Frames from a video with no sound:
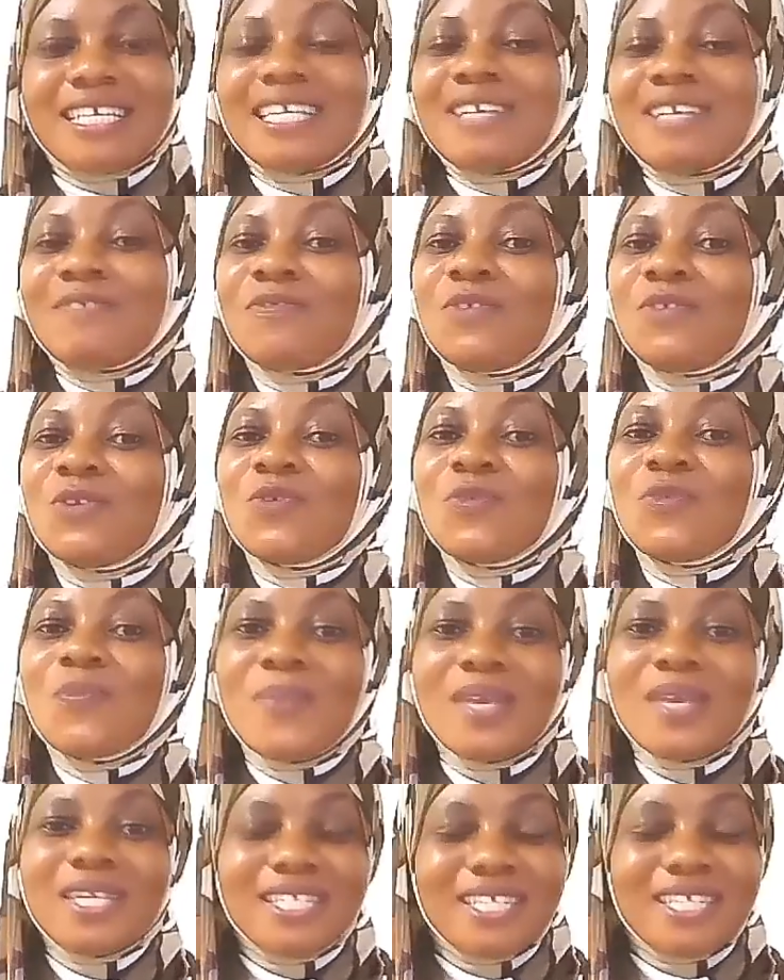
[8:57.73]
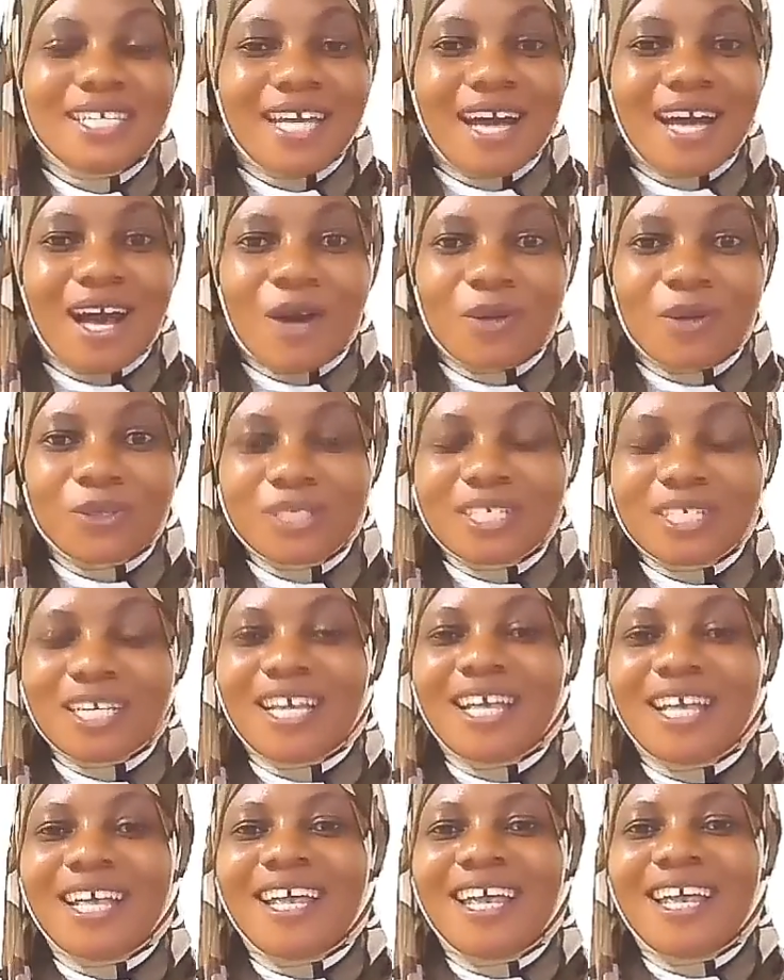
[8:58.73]
if you missed it out
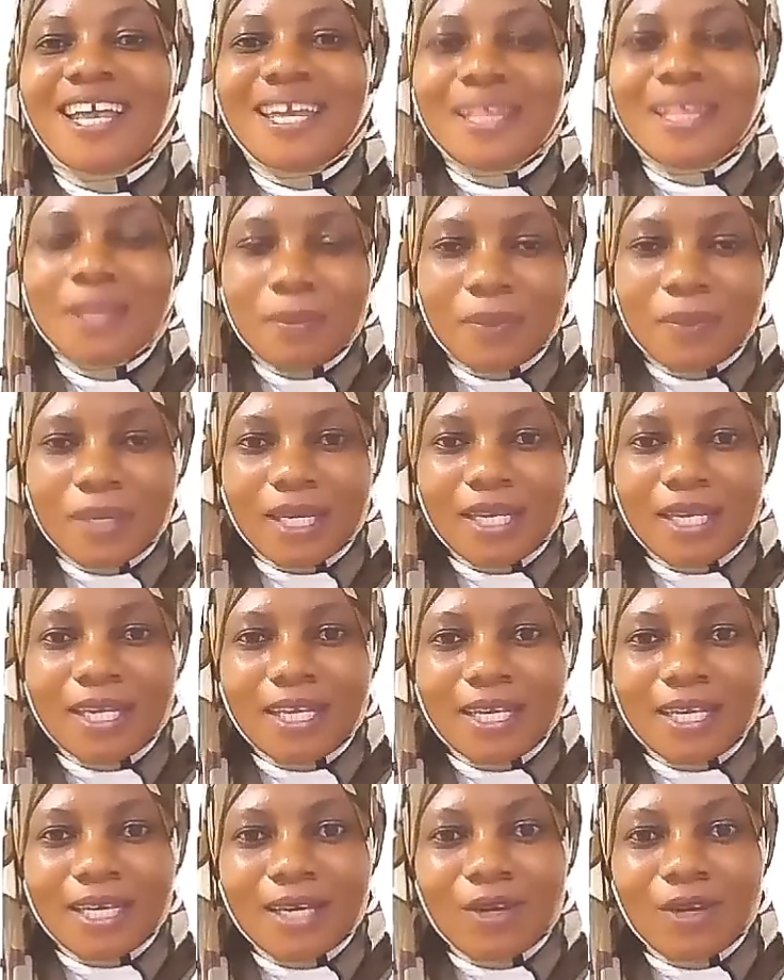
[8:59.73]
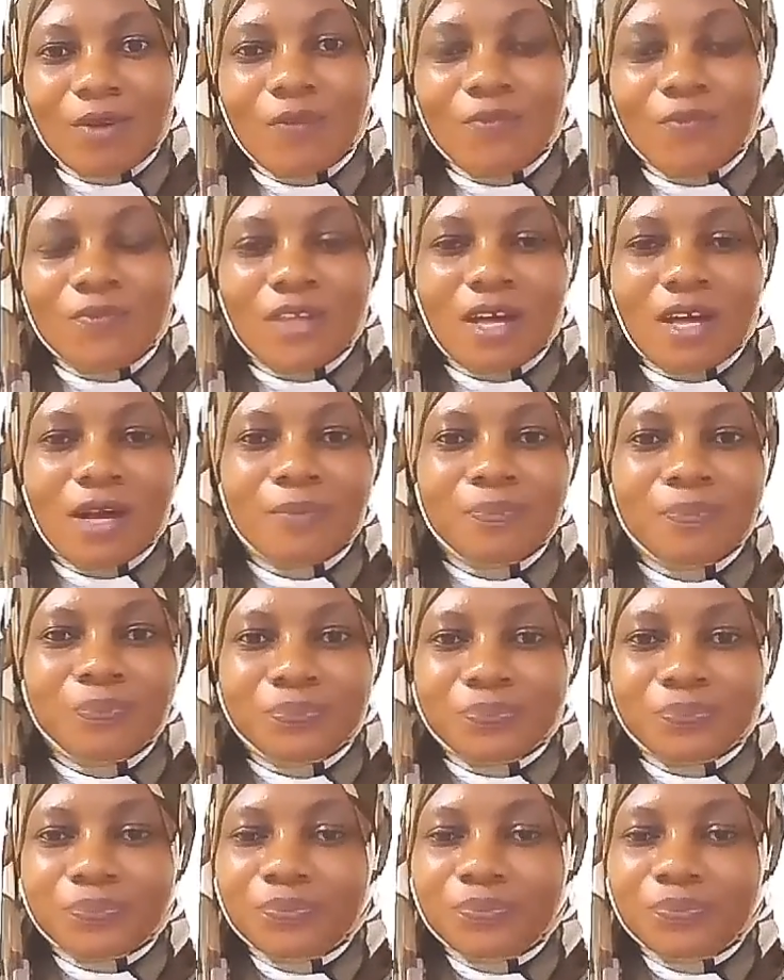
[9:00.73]
in the beginning of the